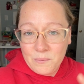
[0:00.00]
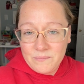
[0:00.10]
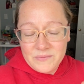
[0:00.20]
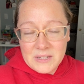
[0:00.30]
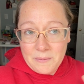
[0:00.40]

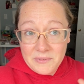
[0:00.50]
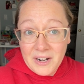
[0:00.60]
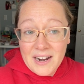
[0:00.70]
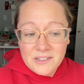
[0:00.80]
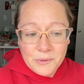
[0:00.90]
some of their
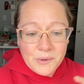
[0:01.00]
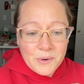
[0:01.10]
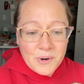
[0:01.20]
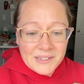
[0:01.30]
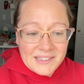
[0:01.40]
high school
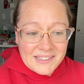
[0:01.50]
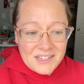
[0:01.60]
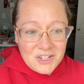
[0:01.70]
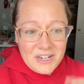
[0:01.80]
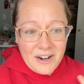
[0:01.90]
courses
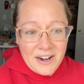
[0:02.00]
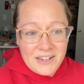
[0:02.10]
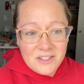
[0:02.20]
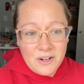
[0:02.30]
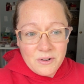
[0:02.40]
this year.
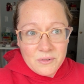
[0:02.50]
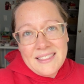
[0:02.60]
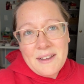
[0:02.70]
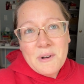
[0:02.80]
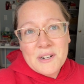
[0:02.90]
And so
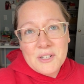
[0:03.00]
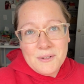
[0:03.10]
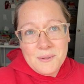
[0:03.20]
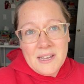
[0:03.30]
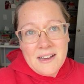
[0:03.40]
they weren't
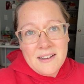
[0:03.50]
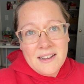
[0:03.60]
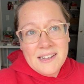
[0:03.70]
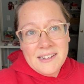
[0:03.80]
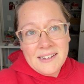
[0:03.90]
too young,
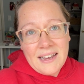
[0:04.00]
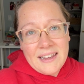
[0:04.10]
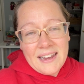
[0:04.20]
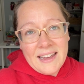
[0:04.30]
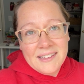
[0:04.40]
I
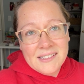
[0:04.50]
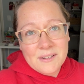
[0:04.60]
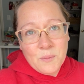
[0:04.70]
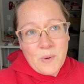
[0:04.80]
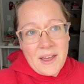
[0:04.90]
guess,
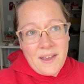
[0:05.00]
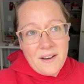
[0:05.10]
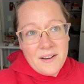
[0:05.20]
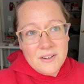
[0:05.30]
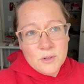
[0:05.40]

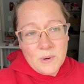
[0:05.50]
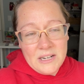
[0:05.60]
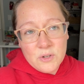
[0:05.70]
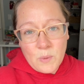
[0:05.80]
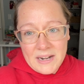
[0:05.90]
when
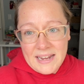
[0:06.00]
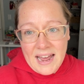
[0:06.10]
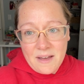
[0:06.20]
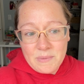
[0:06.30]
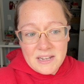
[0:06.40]
2020
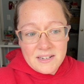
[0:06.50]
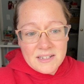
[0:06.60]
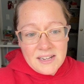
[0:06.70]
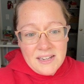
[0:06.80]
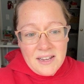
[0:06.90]
happened,
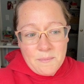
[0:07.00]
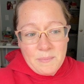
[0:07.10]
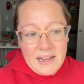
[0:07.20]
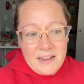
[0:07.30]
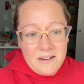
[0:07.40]

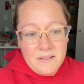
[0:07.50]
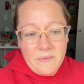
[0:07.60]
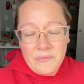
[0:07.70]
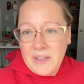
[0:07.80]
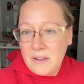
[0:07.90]
but
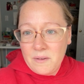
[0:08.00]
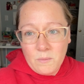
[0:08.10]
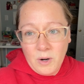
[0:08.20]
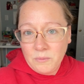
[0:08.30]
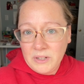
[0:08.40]
they
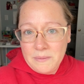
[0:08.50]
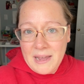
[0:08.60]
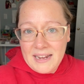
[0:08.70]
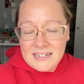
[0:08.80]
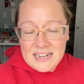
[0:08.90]
weren't really
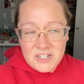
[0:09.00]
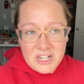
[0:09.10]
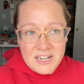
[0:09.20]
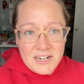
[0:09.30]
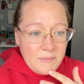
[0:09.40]
paying
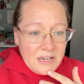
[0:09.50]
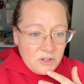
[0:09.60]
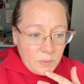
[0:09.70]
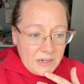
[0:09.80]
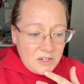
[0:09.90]
attention in
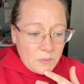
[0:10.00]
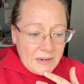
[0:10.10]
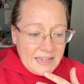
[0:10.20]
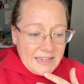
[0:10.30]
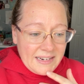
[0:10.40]

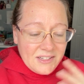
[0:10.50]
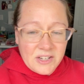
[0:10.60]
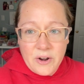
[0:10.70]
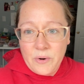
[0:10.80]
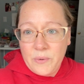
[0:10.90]
2020. And
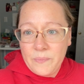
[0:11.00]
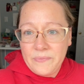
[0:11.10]
so